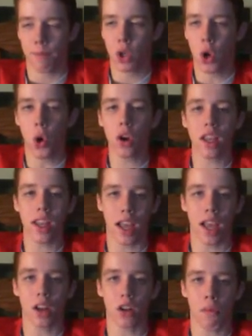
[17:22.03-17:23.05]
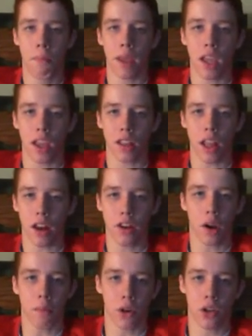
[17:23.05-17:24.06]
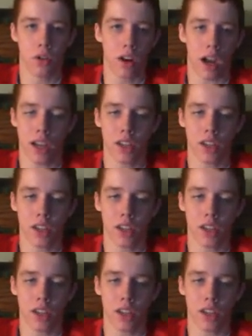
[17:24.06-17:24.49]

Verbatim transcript: could he handle being that number two guy?